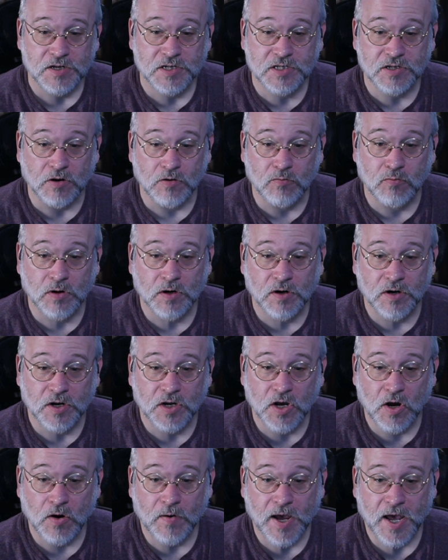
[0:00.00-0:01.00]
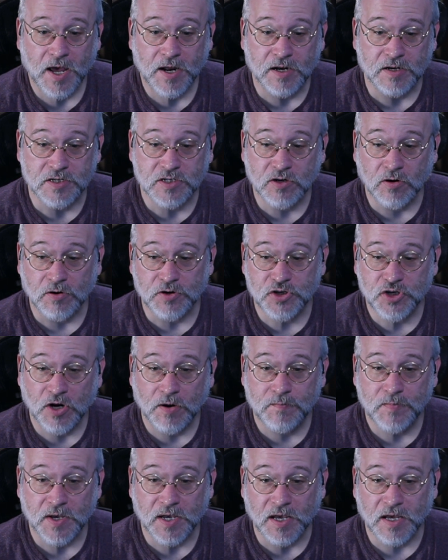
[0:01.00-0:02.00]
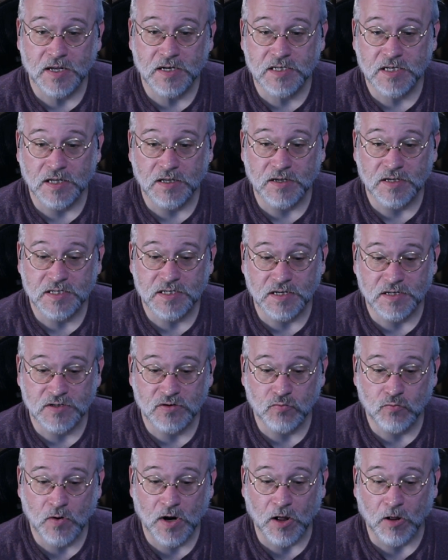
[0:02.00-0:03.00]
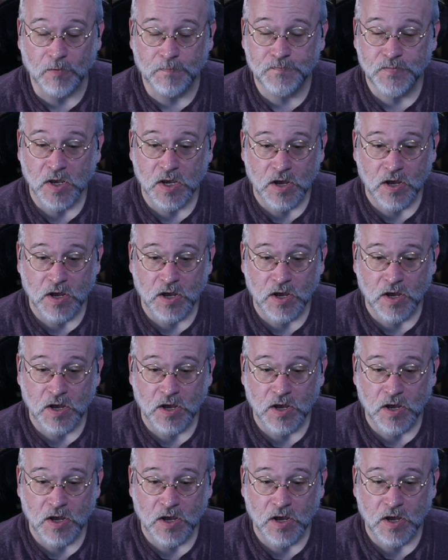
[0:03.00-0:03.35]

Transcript: So we're going to go ahead and start jumping into this as well.